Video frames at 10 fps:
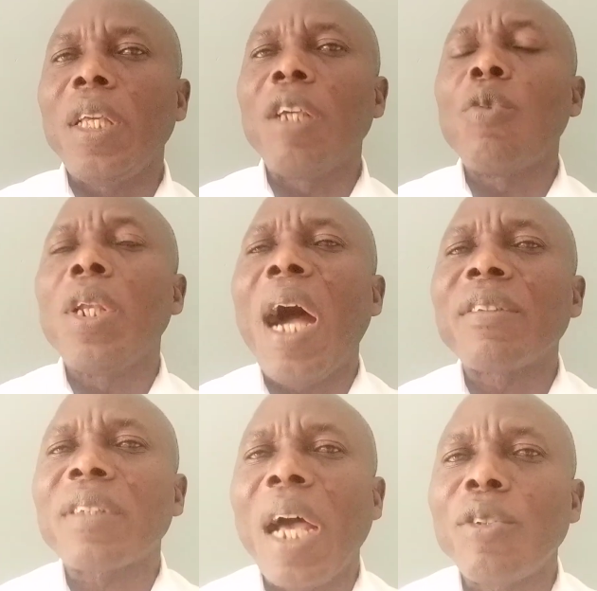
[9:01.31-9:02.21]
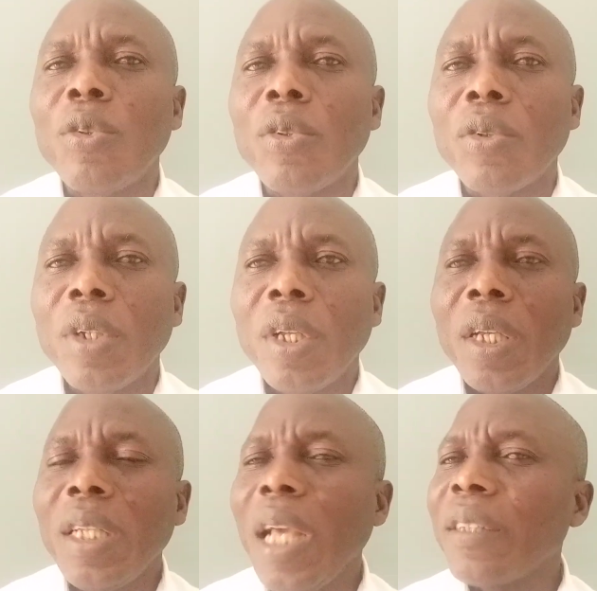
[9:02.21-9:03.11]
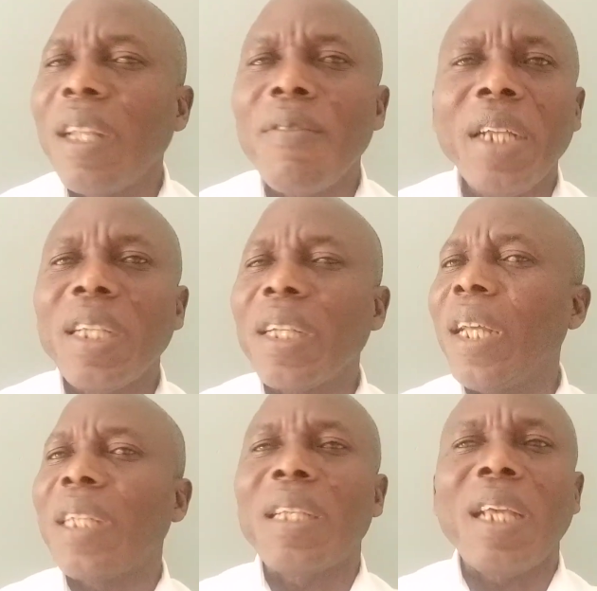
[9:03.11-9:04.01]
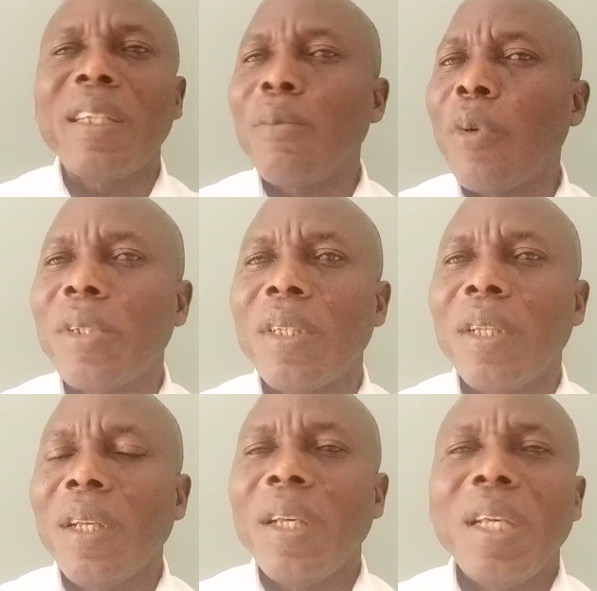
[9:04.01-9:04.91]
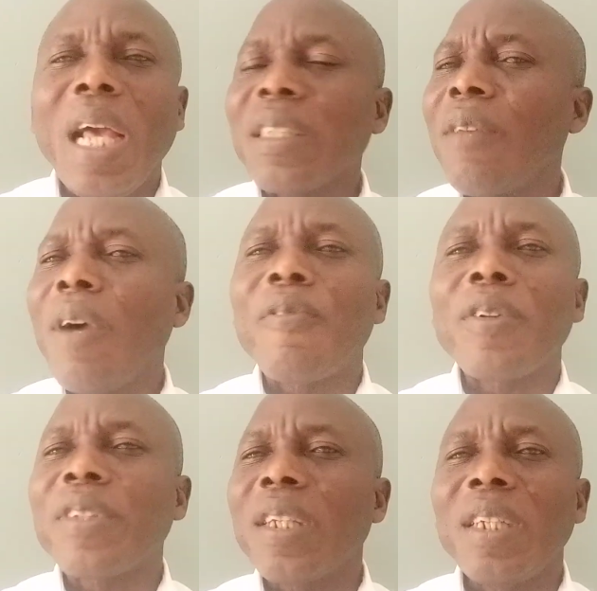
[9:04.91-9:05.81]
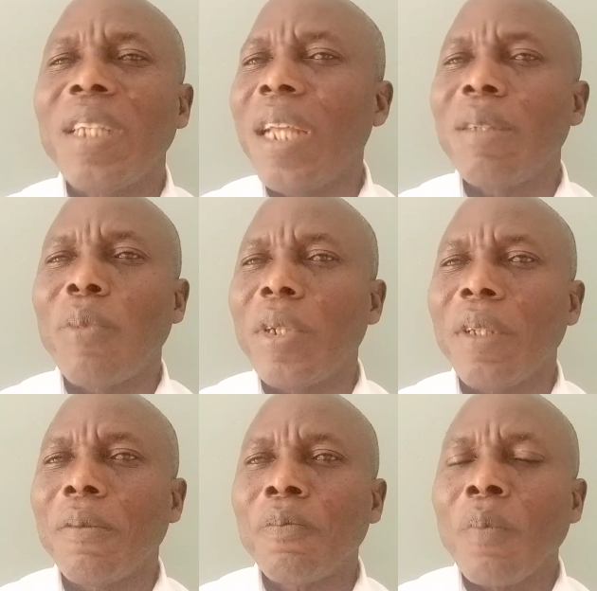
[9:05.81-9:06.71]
He will answer you. He has never neglected anybody. He has never forsaken anybody.